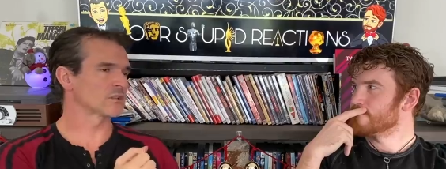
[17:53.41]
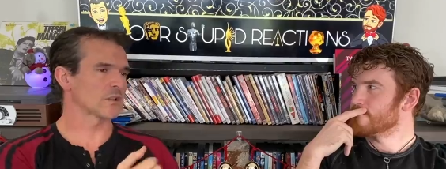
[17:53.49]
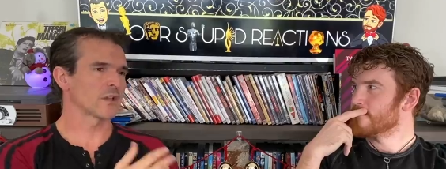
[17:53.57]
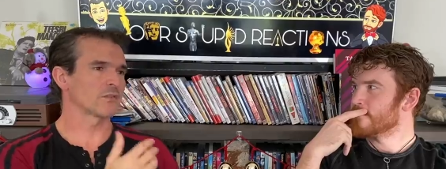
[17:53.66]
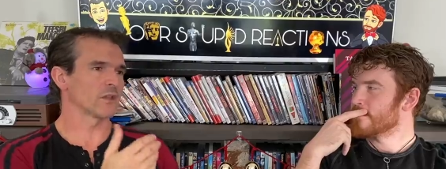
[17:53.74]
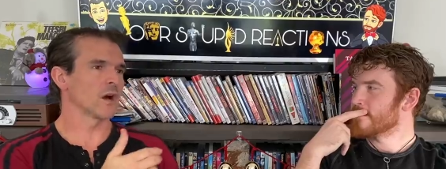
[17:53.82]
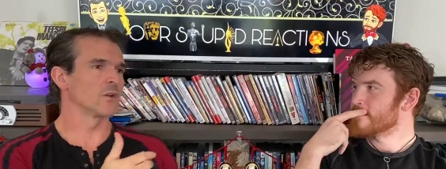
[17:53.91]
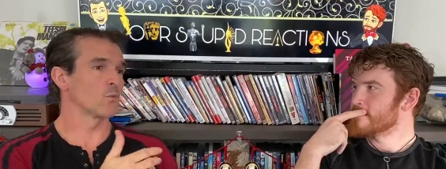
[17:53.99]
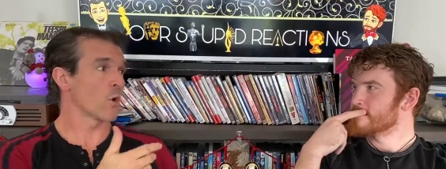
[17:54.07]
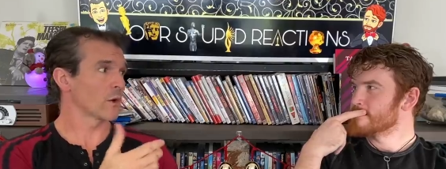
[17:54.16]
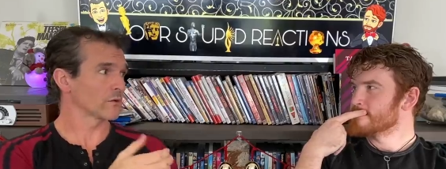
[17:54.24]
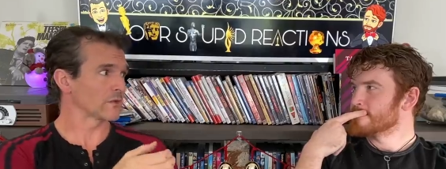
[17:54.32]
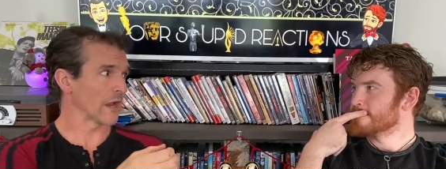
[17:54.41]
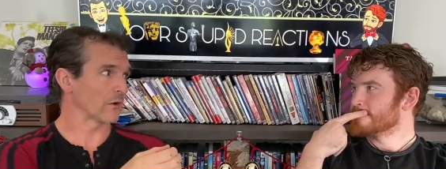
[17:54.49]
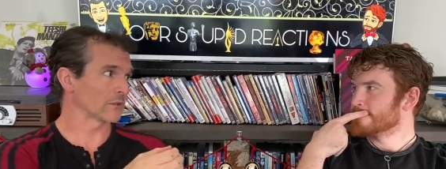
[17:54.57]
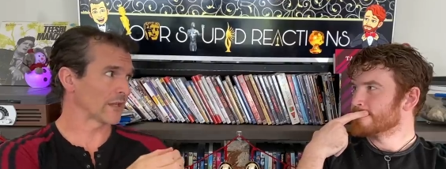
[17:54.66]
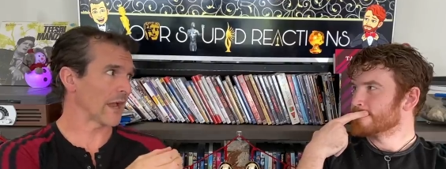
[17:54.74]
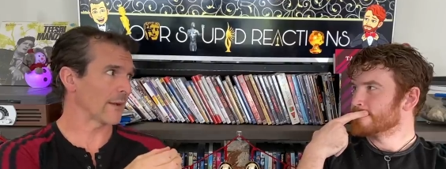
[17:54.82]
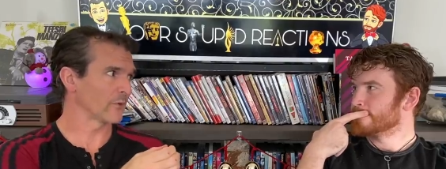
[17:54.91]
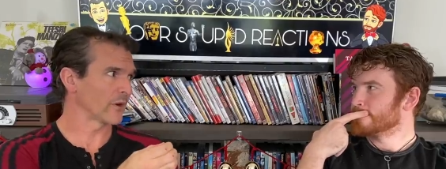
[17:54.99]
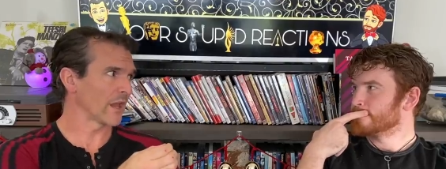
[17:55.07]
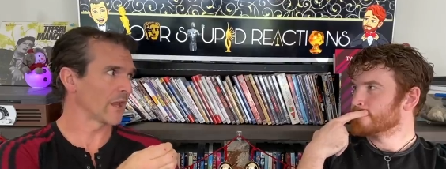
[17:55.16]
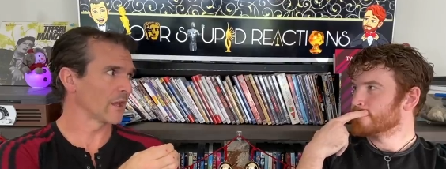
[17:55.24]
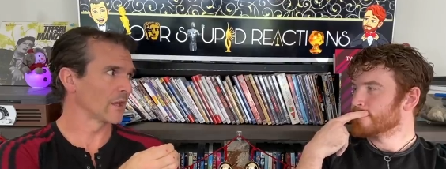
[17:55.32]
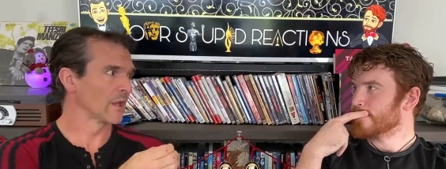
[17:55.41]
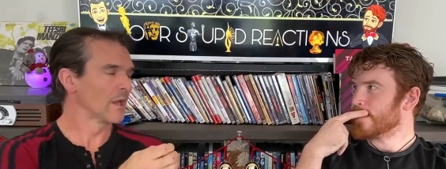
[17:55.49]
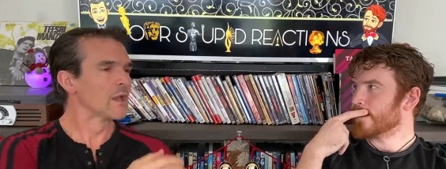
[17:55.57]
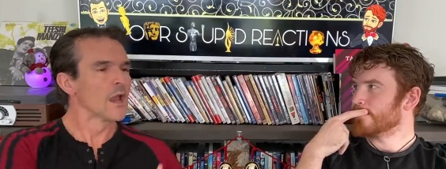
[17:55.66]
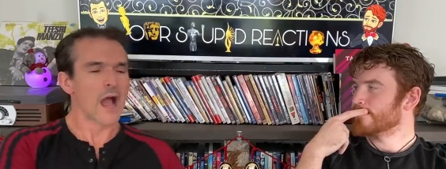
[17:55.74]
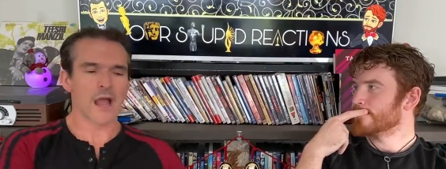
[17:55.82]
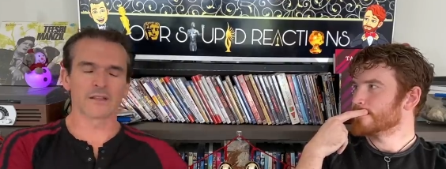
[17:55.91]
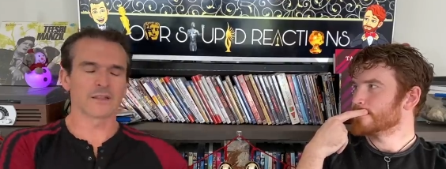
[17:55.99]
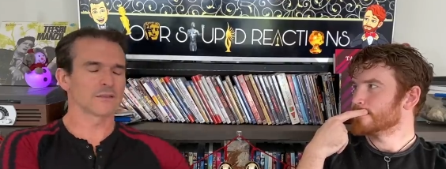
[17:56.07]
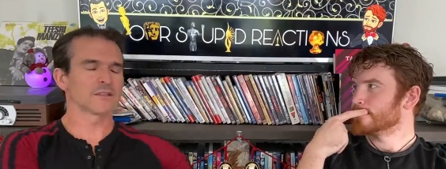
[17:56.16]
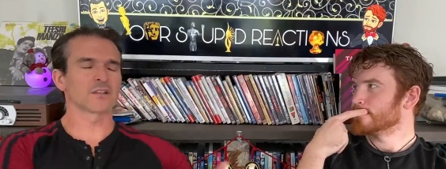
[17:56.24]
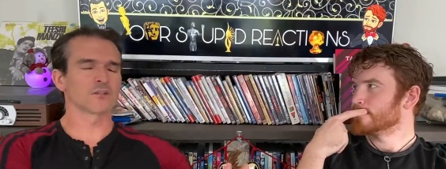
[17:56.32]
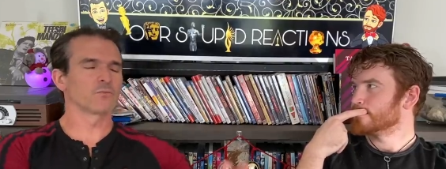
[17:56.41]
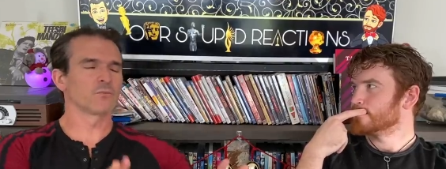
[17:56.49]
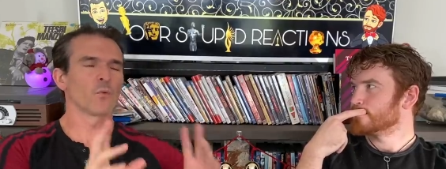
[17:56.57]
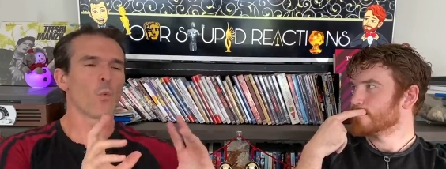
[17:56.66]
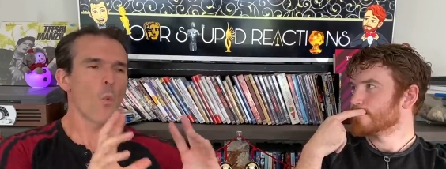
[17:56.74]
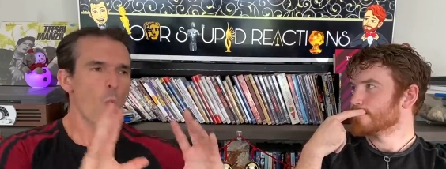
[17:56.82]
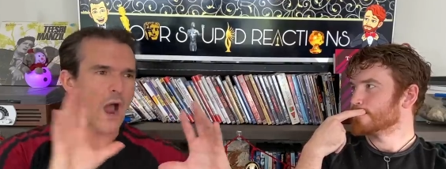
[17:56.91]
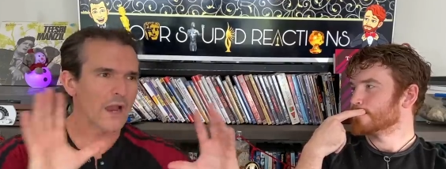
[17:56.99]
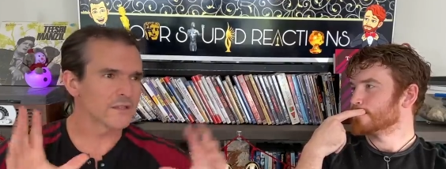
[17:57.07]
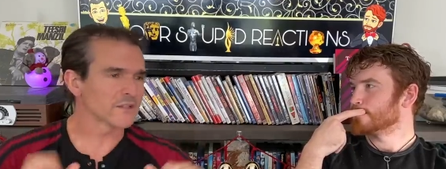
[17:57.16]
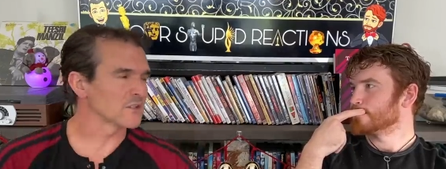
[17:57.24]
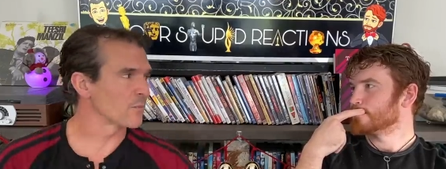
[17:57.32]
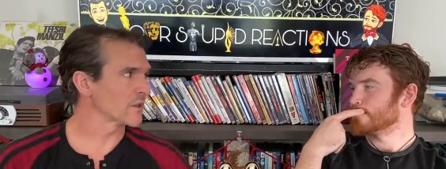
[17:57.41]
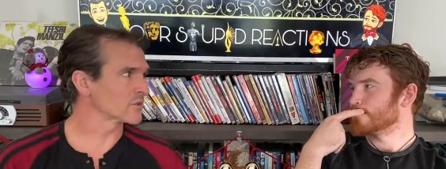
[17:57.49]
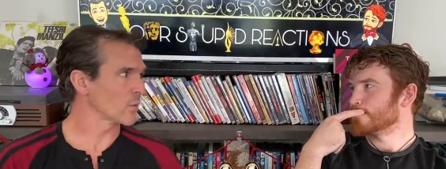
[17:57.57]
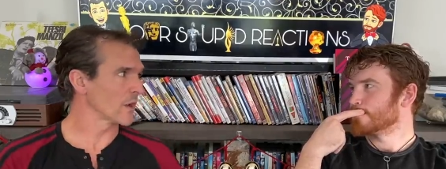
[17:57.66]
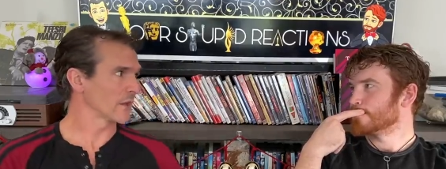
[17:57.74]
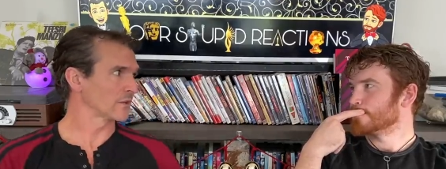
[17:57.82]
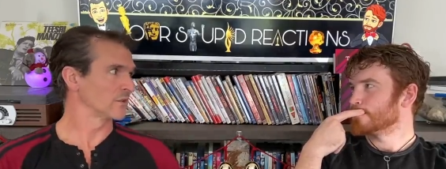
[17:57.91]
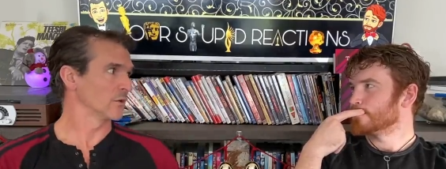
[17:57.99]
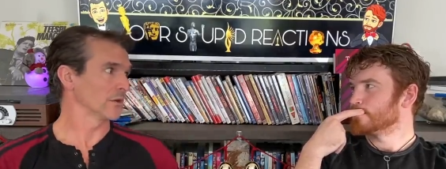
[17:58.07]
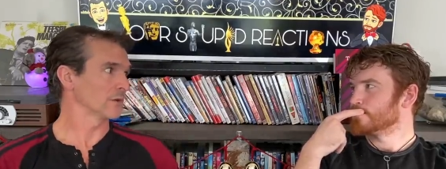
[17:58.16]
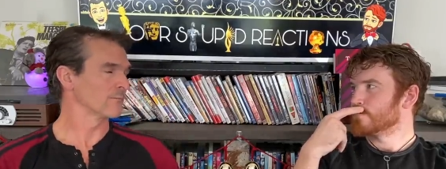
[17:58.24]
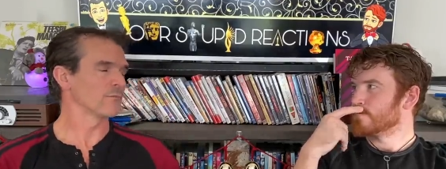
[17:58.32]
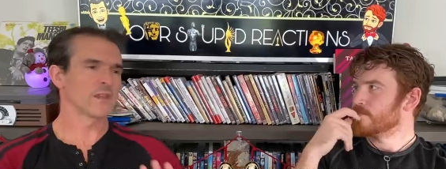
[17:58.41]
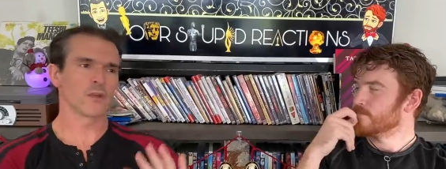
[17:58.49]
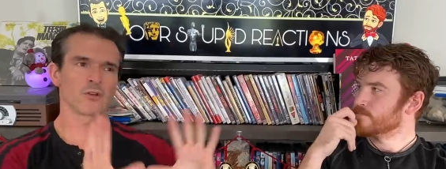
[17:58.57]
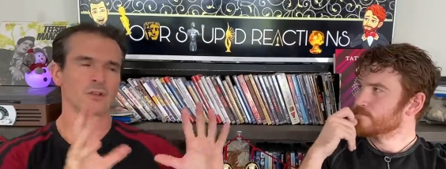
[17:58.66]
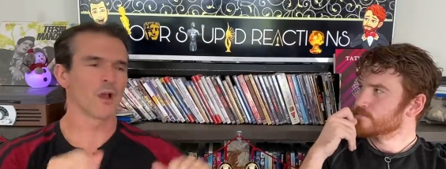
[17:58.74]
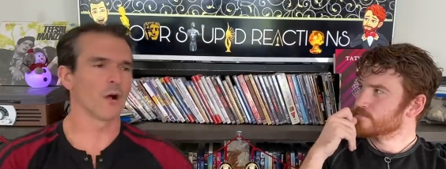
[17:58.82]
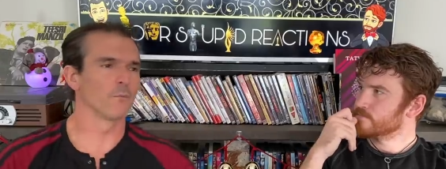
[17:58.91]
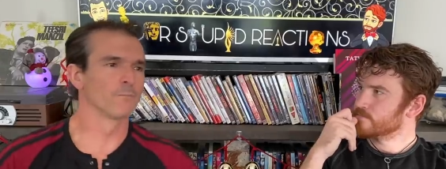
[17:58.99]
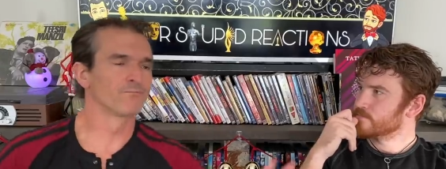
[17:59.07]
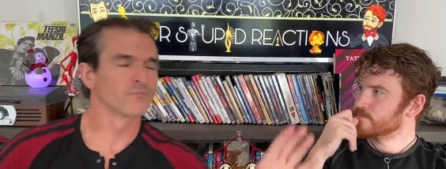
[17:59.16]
Speaker 1: It's like the unwatered down Cabernet. Yeah. I, this, uh, the wines is the best way I could do it. Here you go.